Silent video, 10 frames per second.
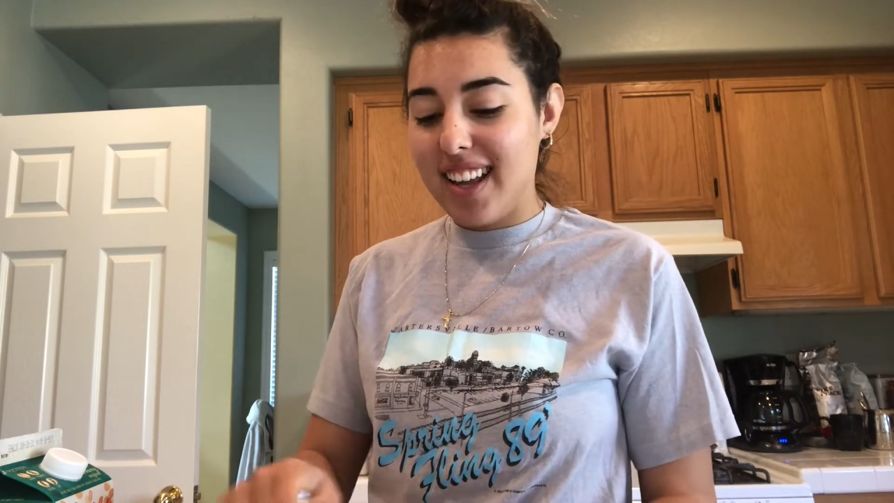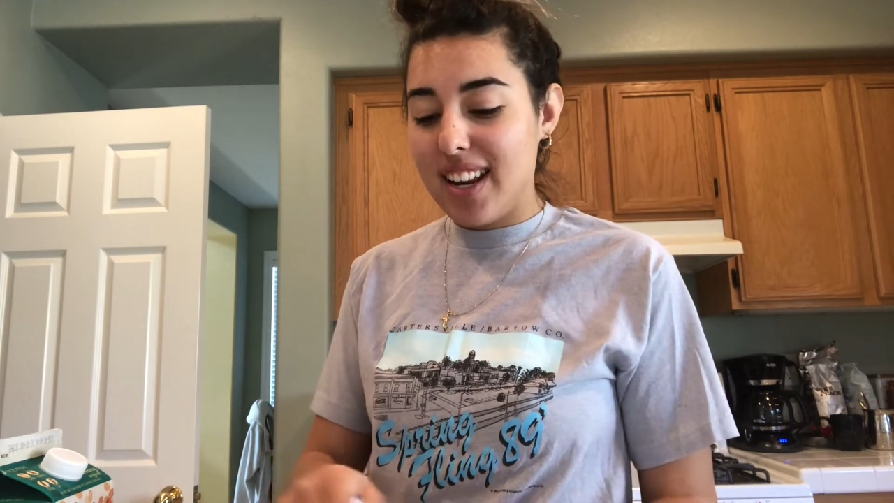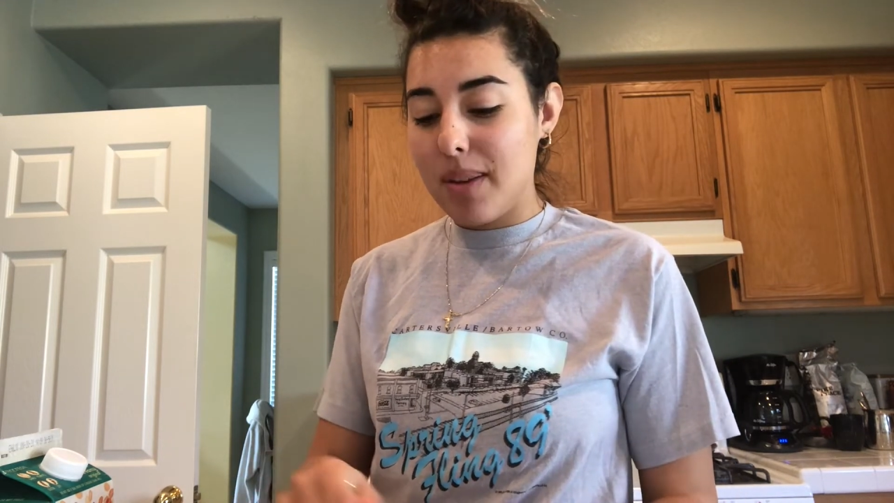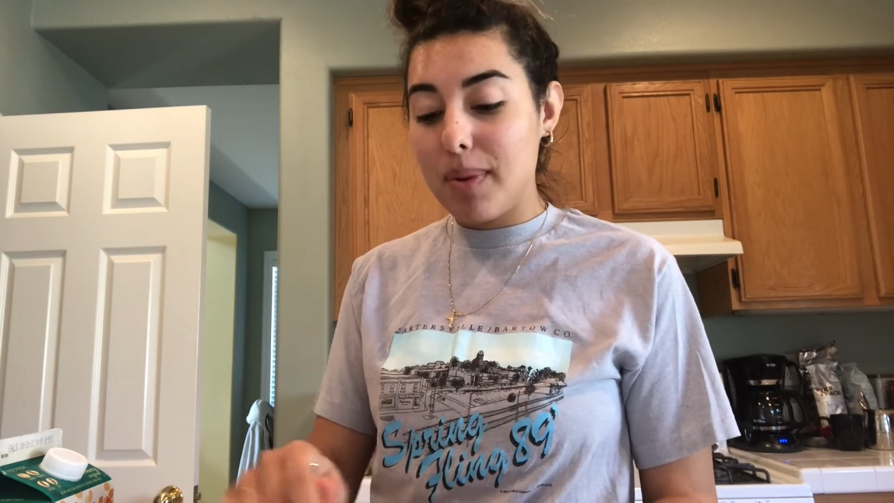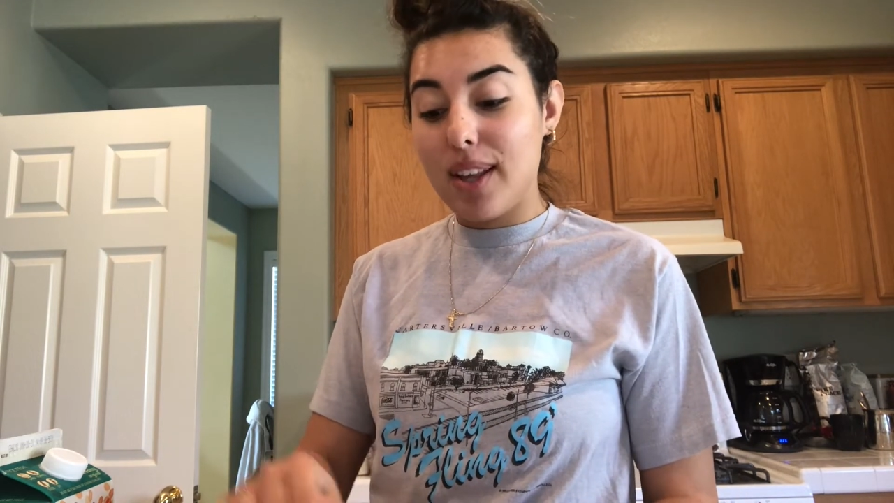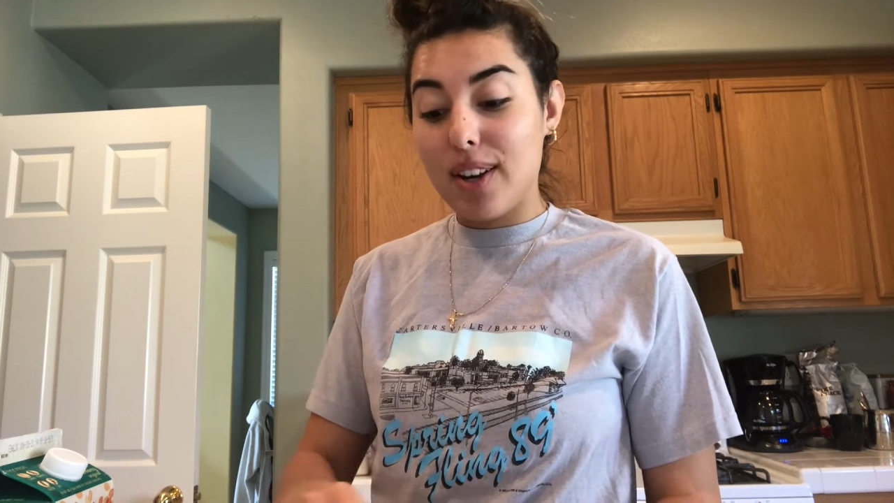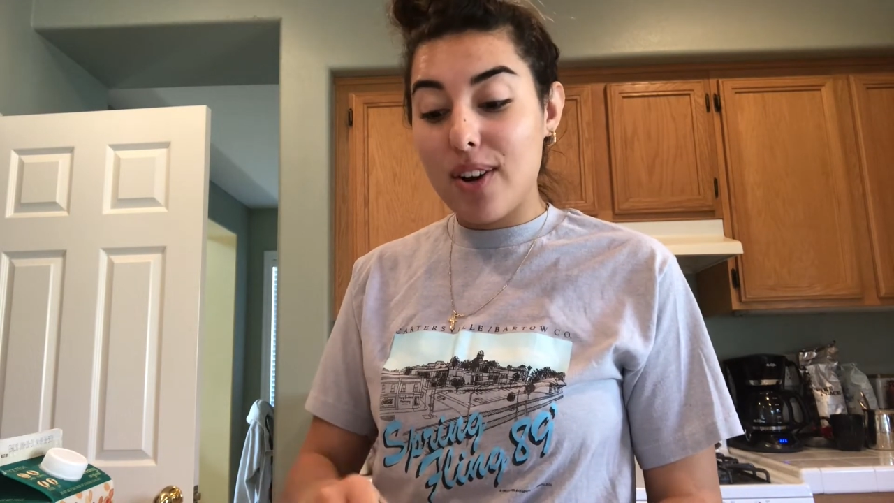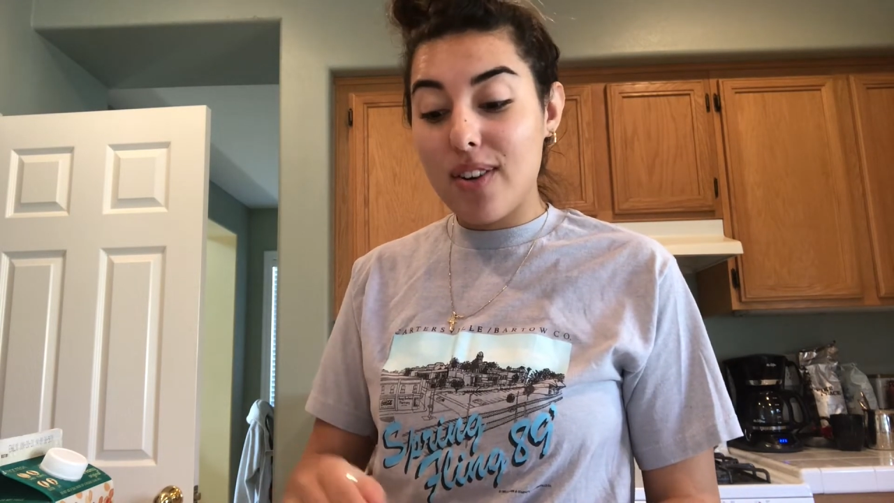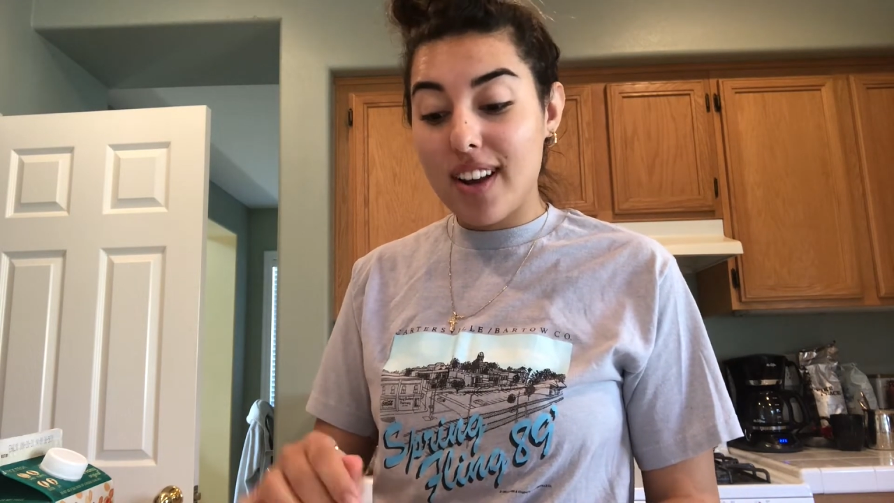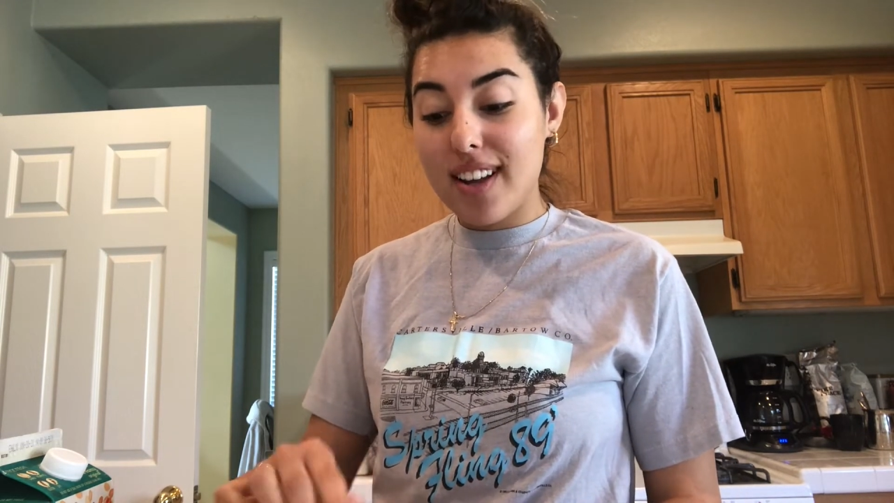He'd be like,
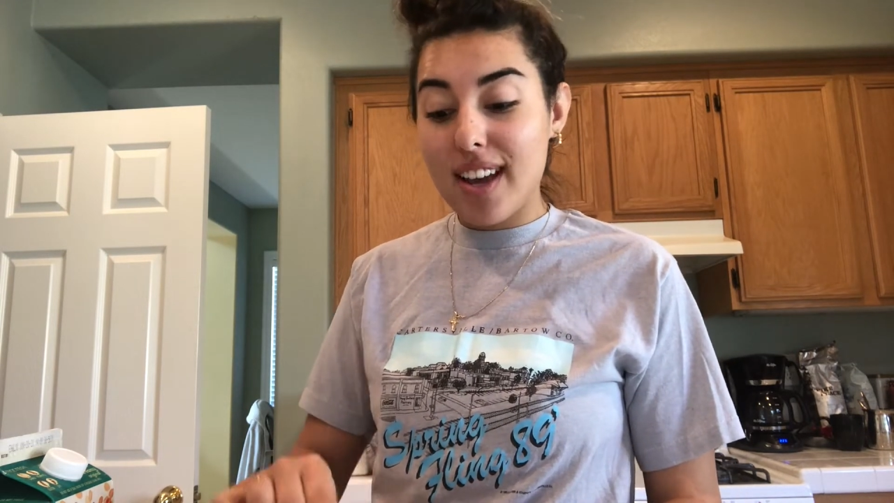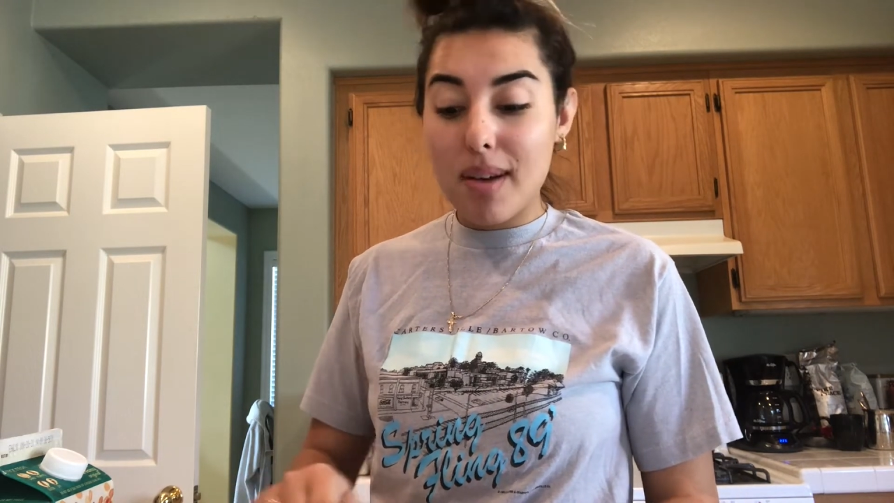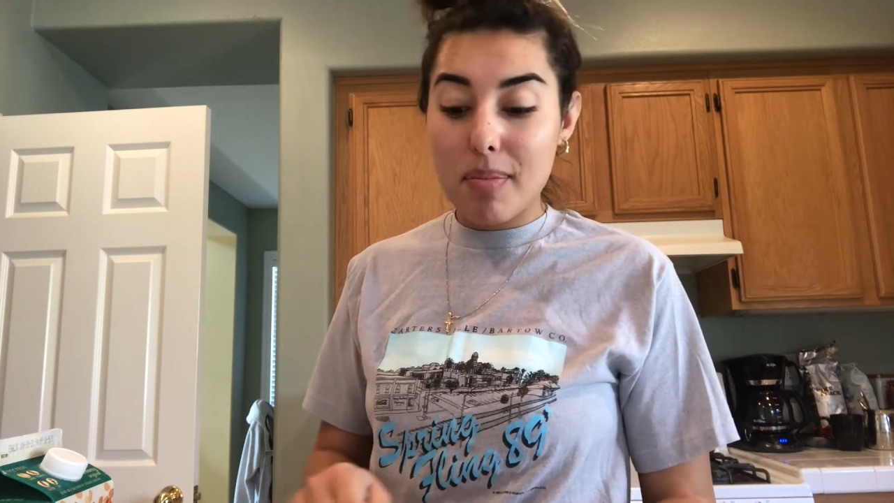no, not yet,